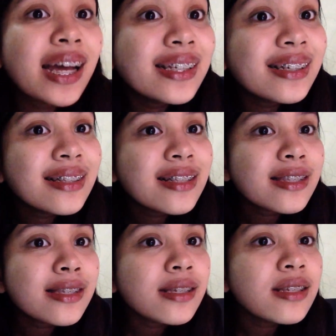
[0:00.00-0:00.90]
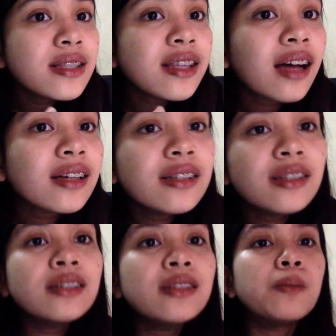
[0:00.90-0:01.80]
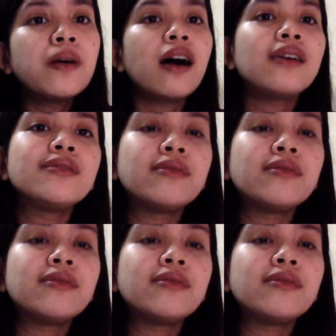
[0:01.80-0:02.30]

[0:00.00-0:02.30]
Ayan, sis. Ang ganda, diba?